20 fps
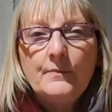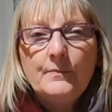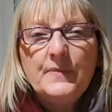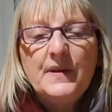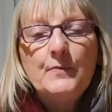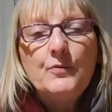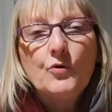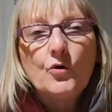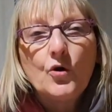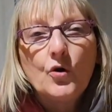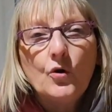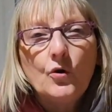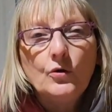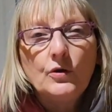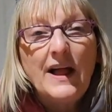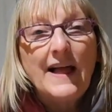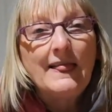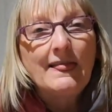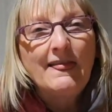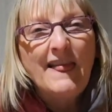people call
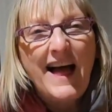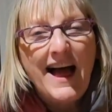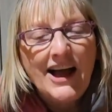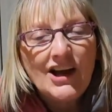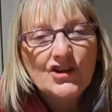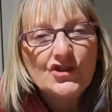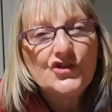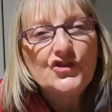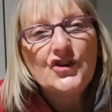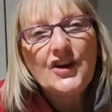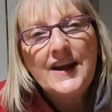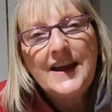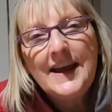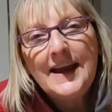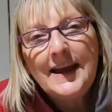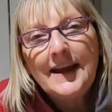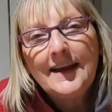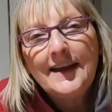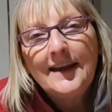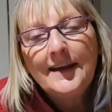a latch
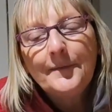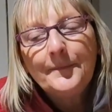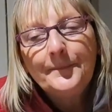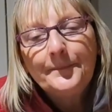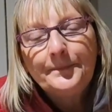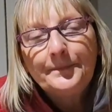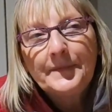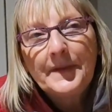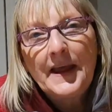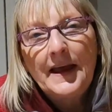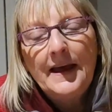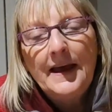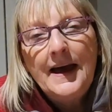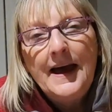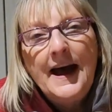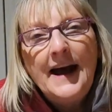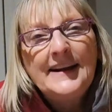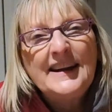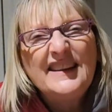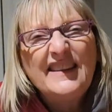egg.
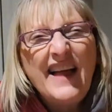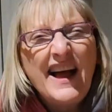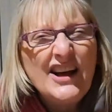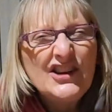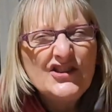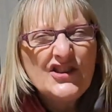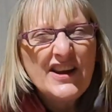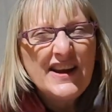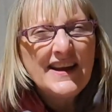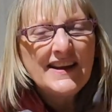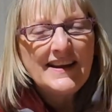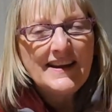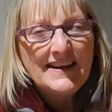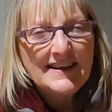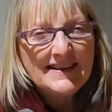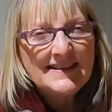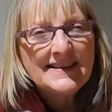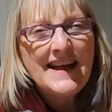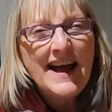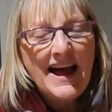And a latch egg
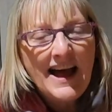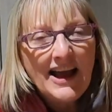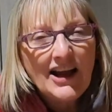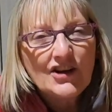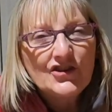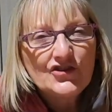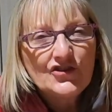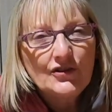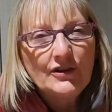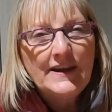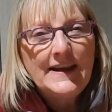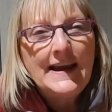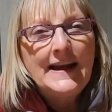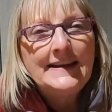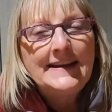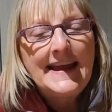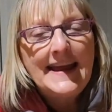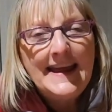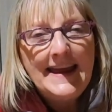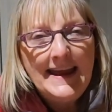isn't actually
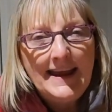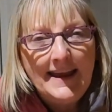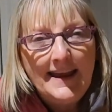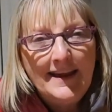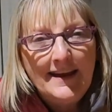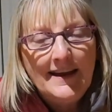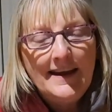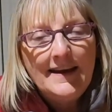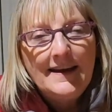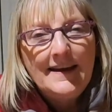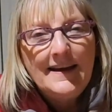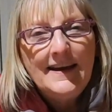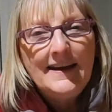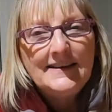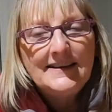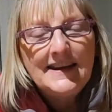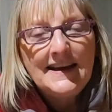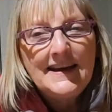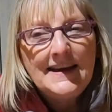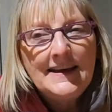an egg.
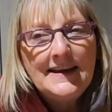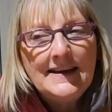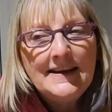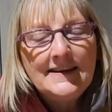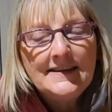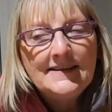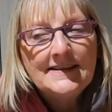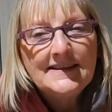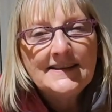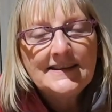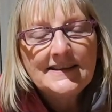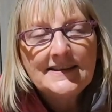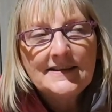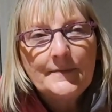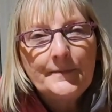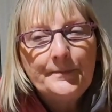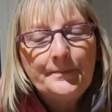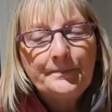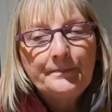It is.